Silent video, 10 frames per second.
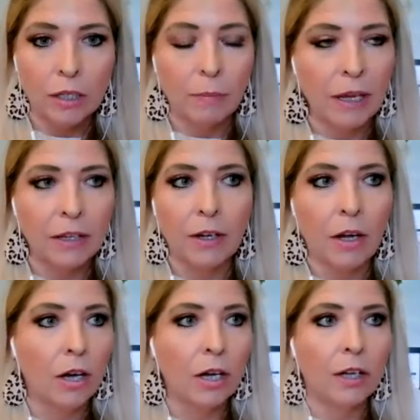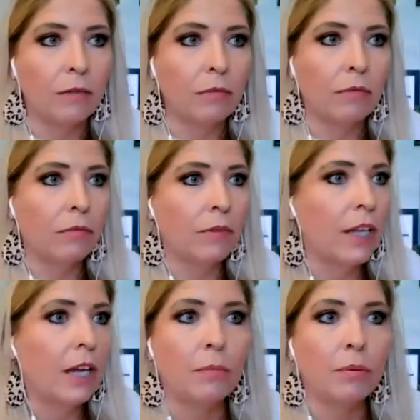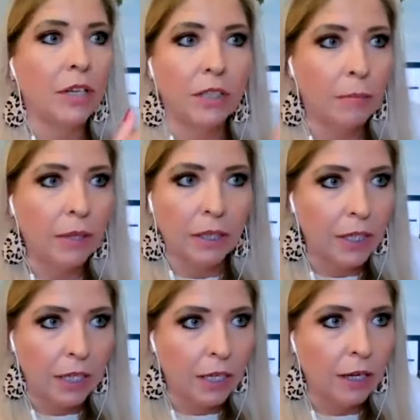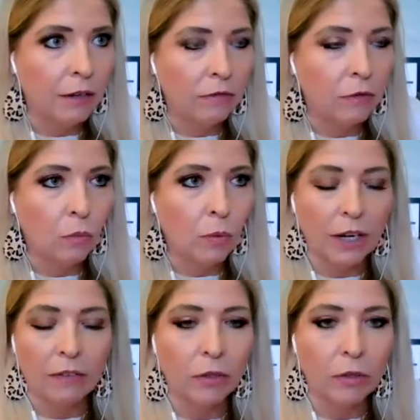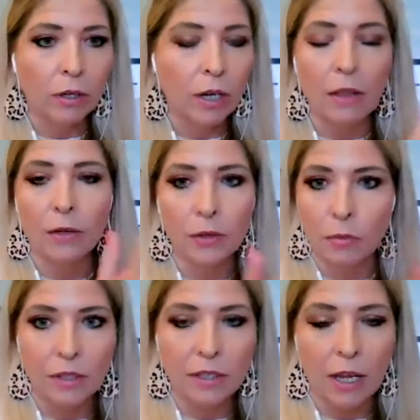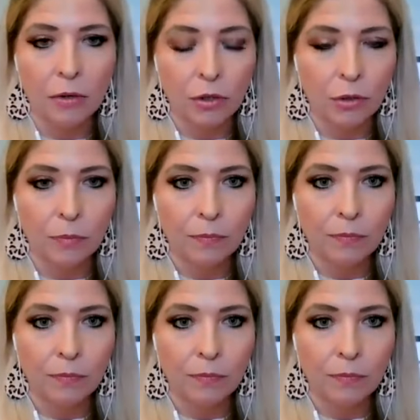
depended on the unpredictability of whatever others would say or do.